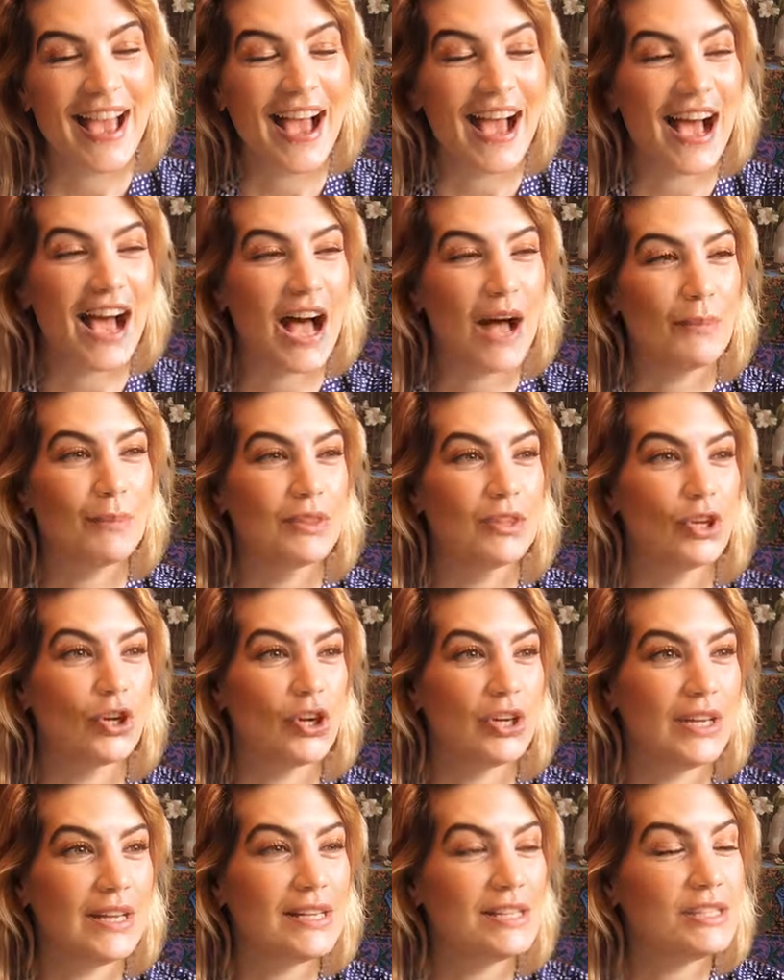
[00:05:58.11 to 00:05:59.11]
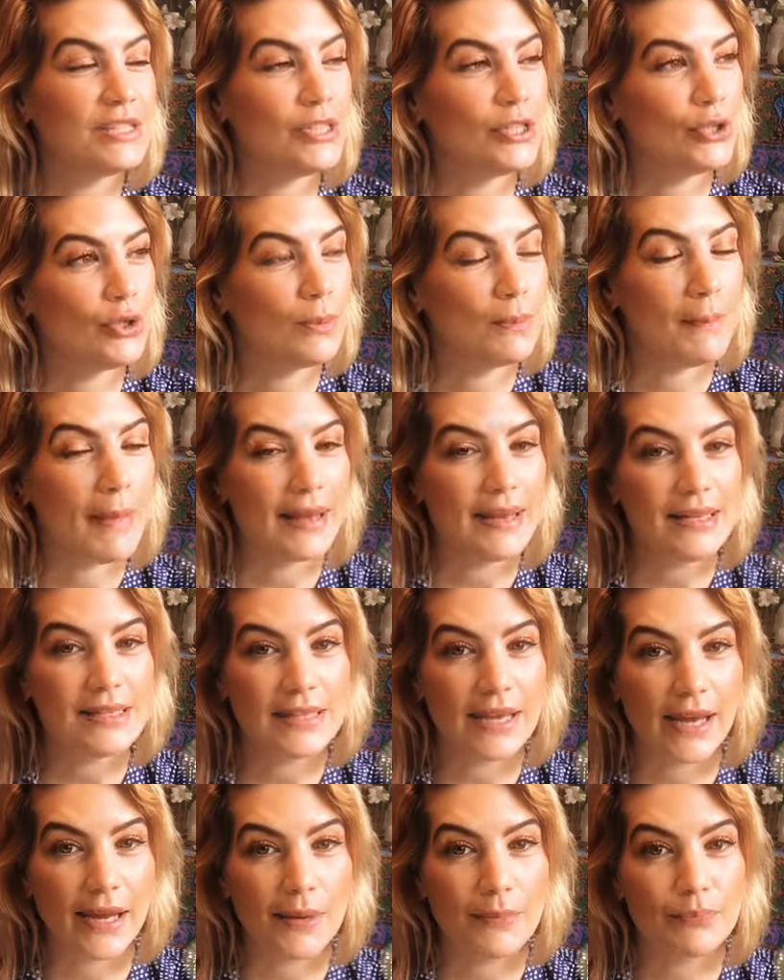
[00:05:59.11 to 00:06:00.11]
um, learning to
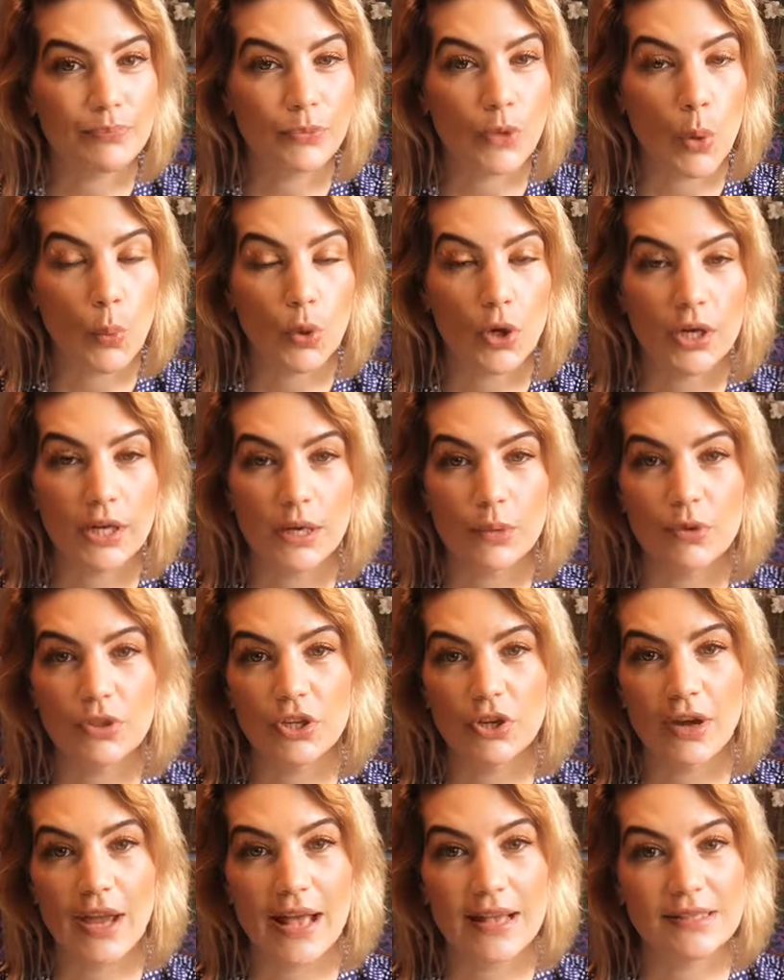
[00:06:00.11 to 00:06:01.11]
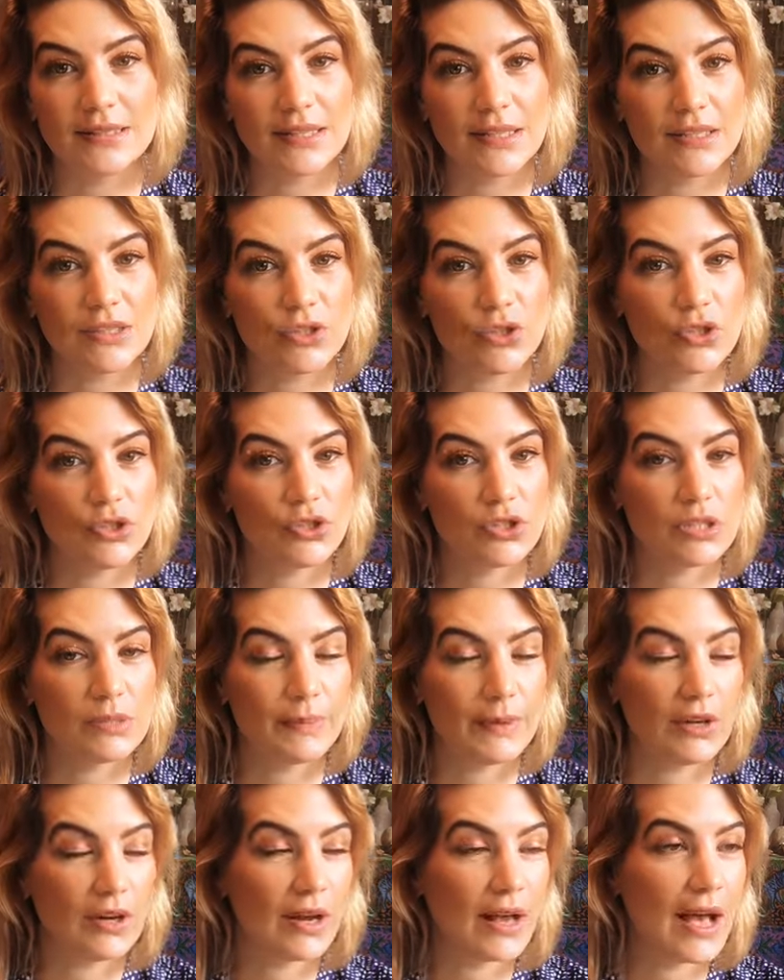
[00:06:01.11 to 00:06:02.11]
meditate, working with your ancestors, your
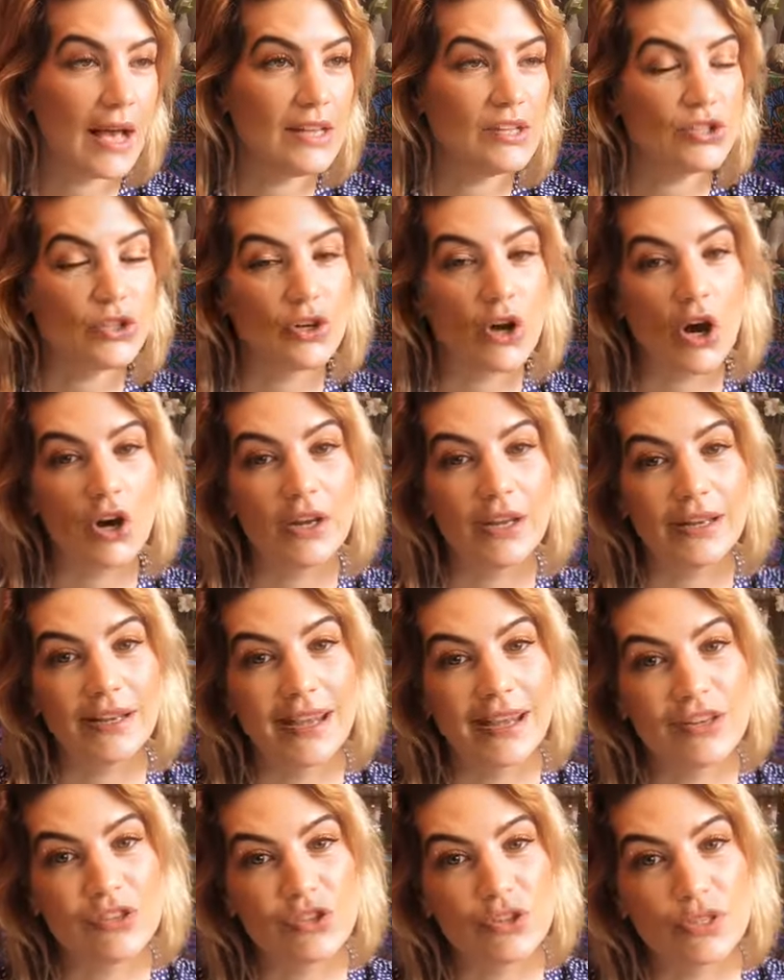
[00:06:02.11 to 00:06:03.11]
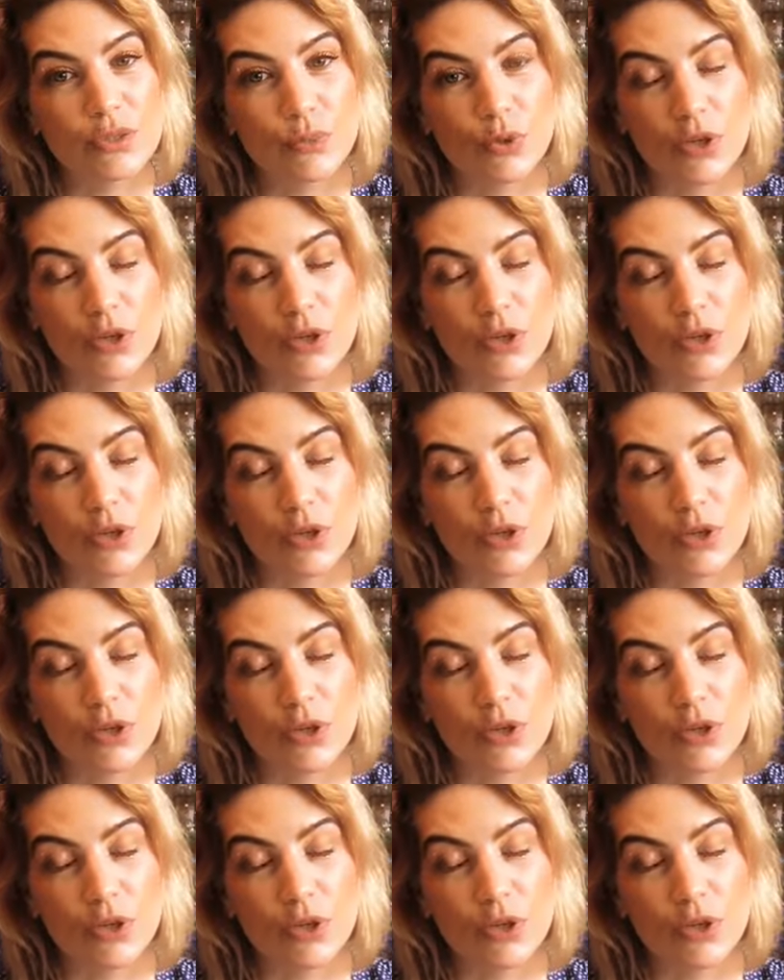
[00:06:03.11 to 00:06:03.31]
spirit guides, your guardian angels,